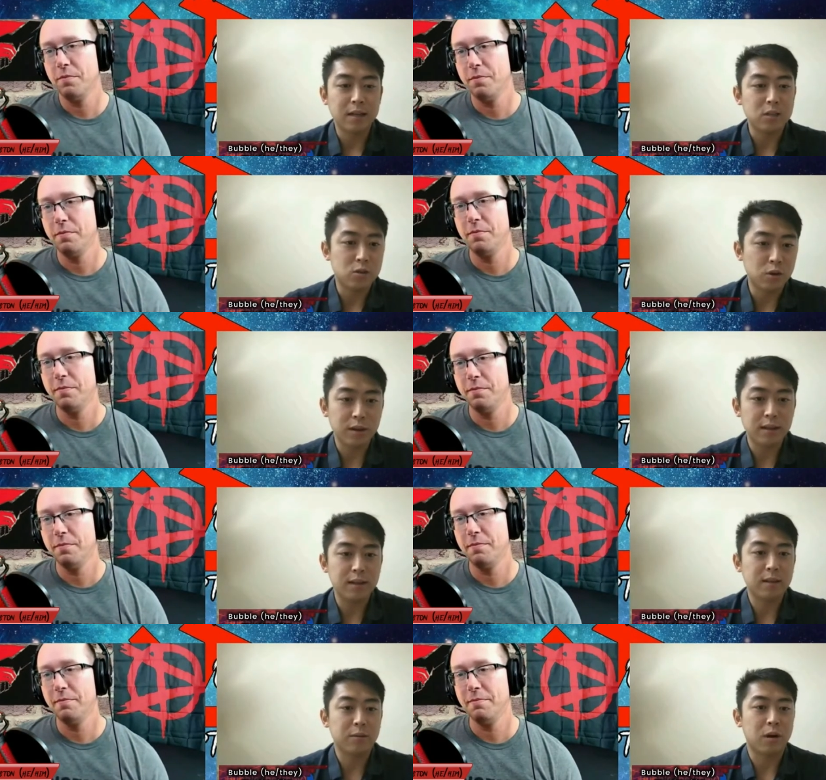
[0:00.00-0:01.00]
Speaker 1: uh,
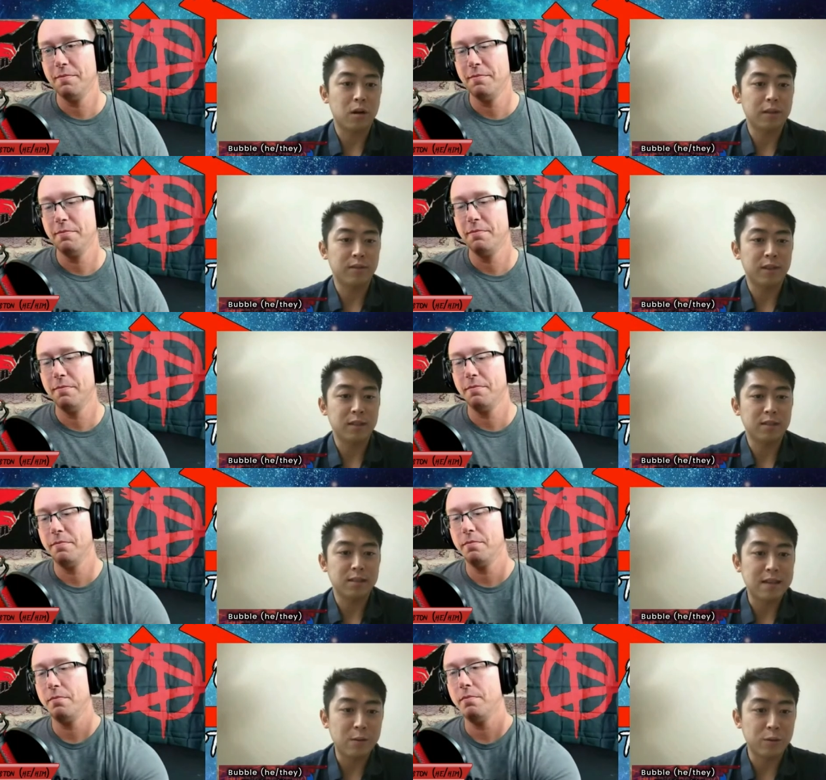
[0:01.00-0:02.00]
historically there were all
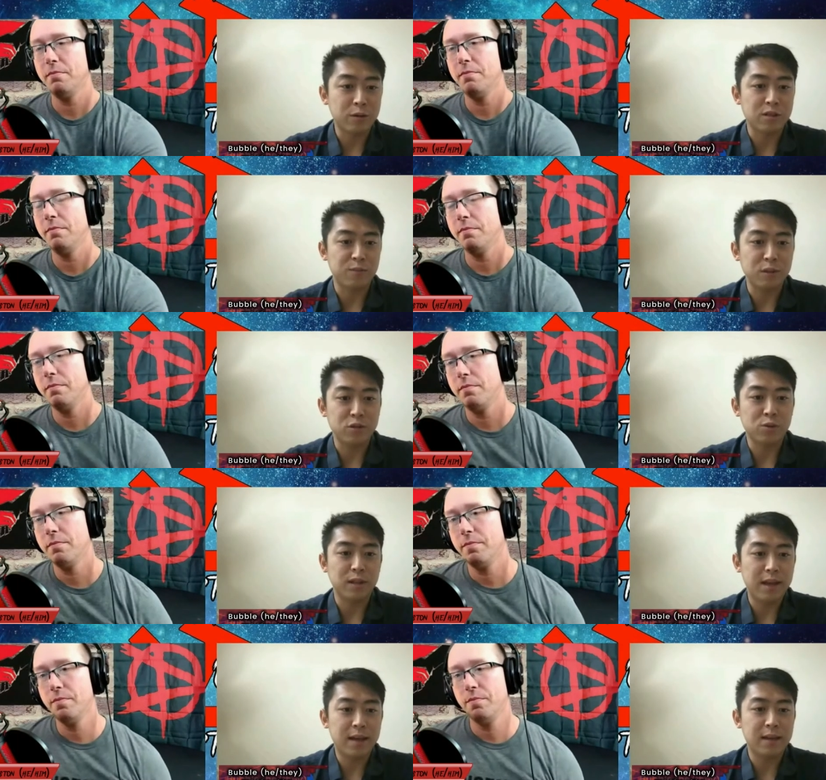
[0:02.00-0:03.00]
of these networks
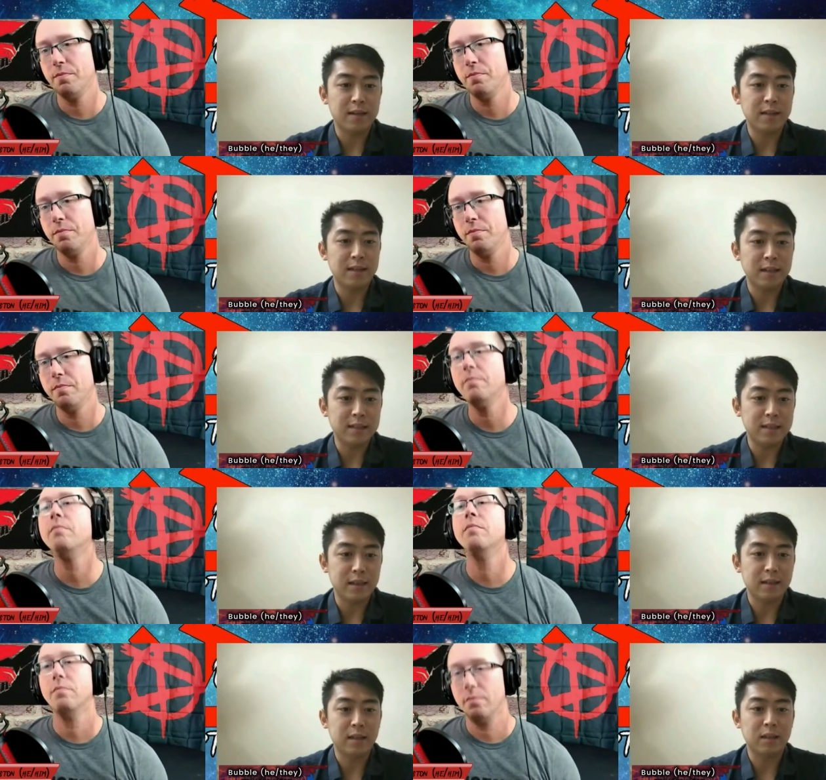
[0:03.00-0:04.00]
of mutual aid
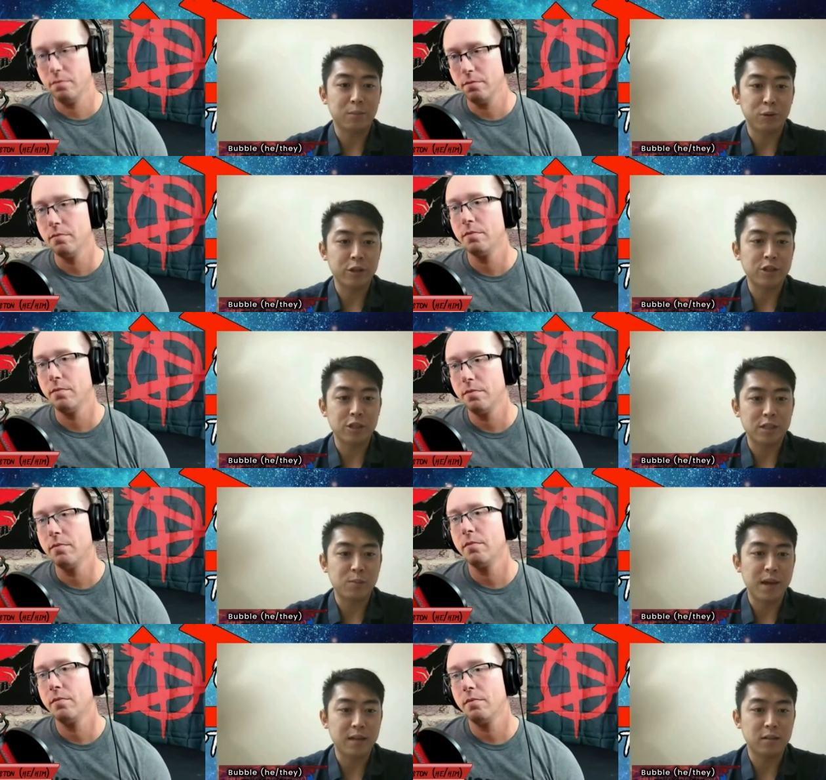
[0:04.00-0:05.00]
in India that the
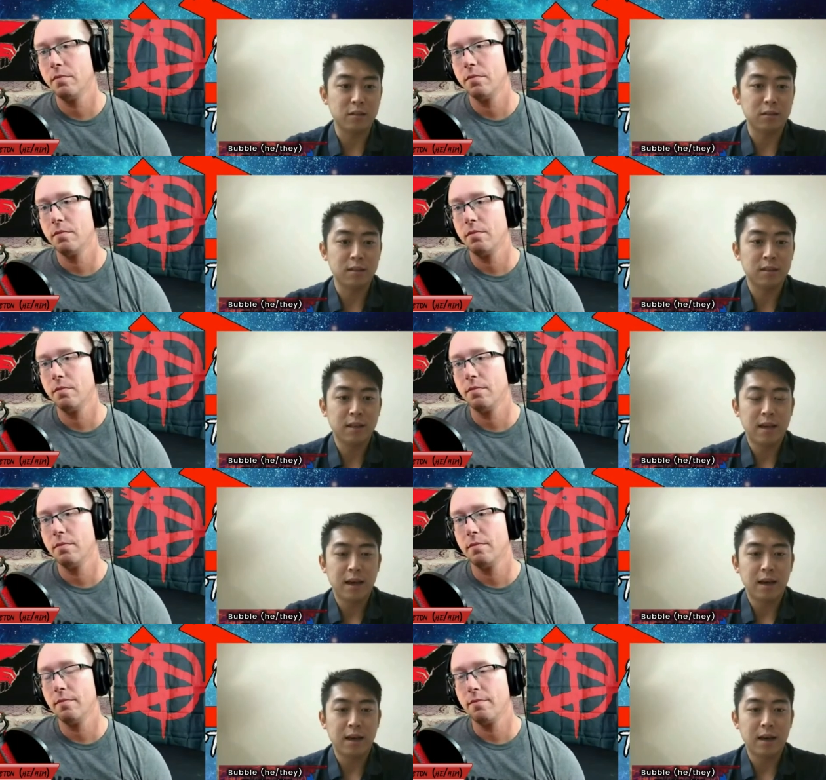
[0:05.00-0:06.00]
British
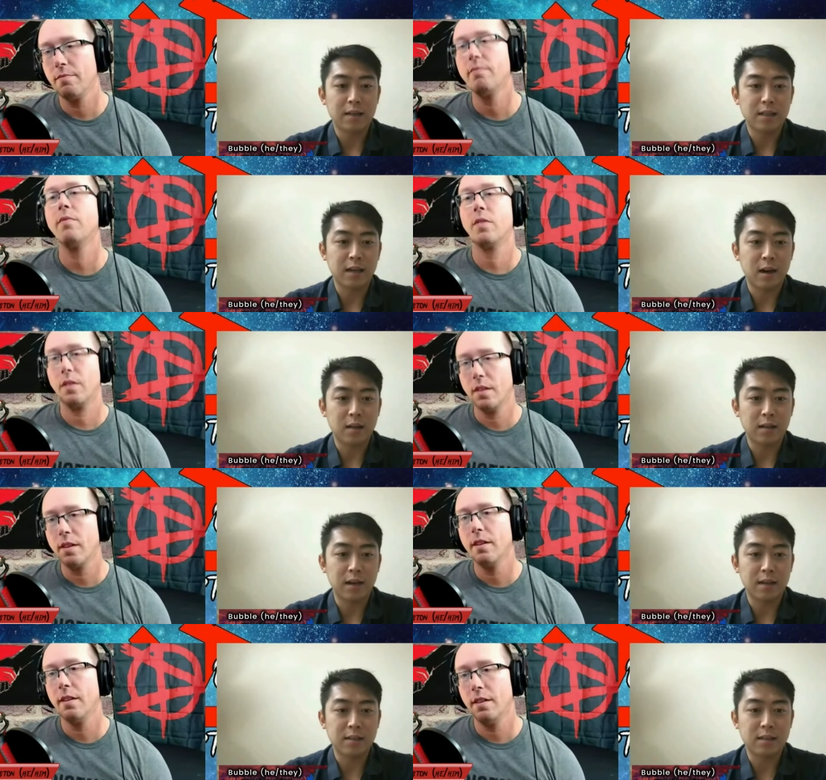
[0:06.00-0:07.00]
dismantled uh, as
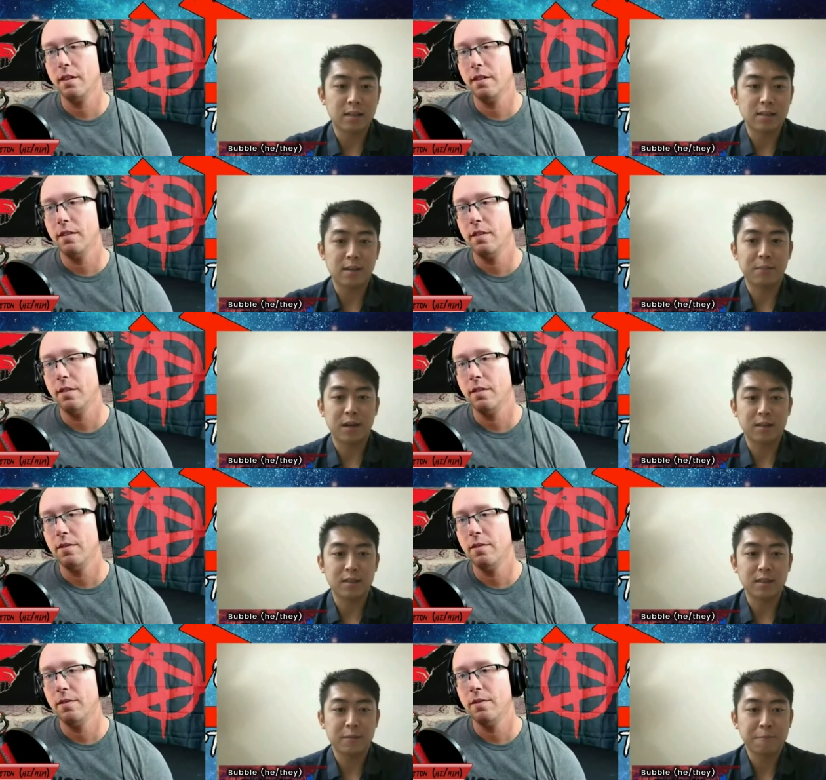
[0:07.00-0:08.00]
they colonized the
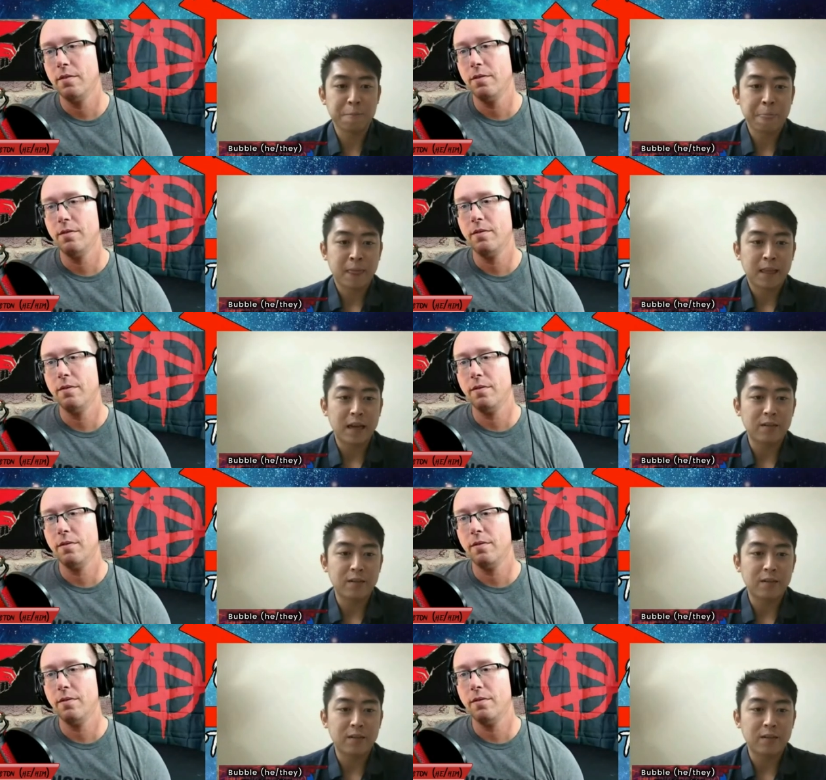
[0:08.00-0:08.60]
subcontinent,